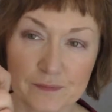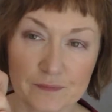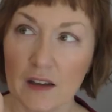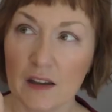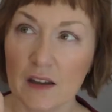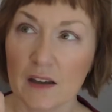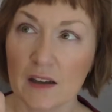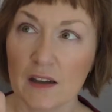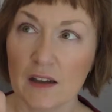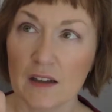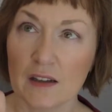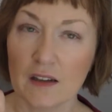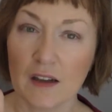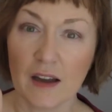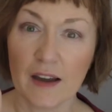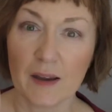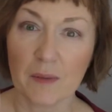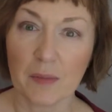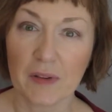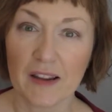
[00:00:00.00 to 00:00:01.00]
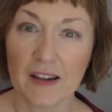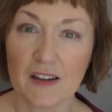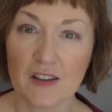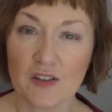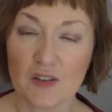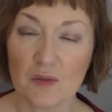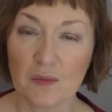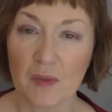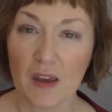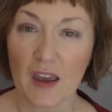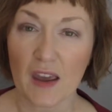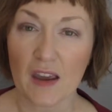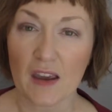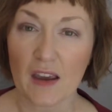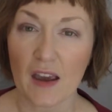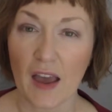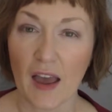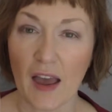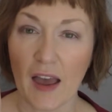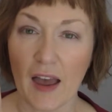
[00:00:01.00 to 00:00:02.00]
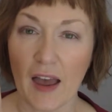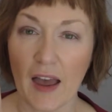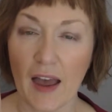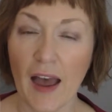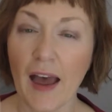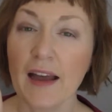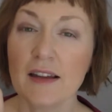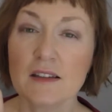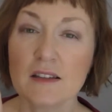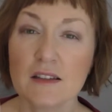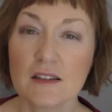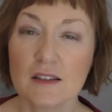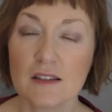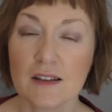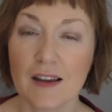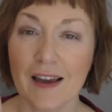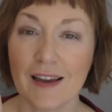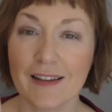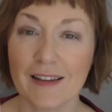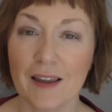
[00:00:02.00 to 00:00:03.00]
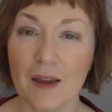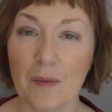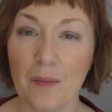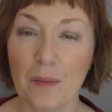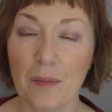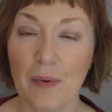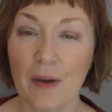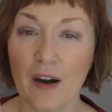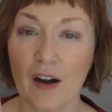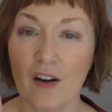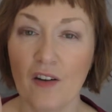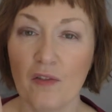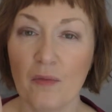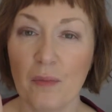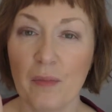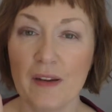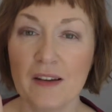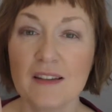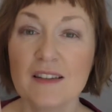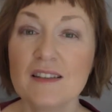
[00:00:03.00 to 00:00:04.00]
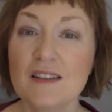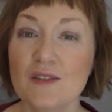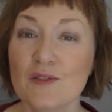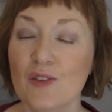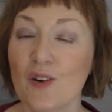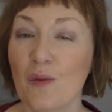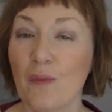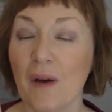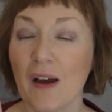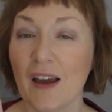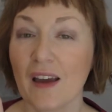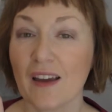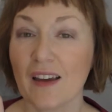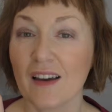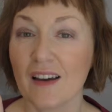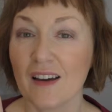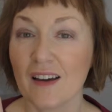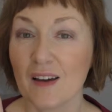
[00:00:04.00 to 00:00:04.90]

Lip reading: and I plan to make a hat and a pair of mittens from my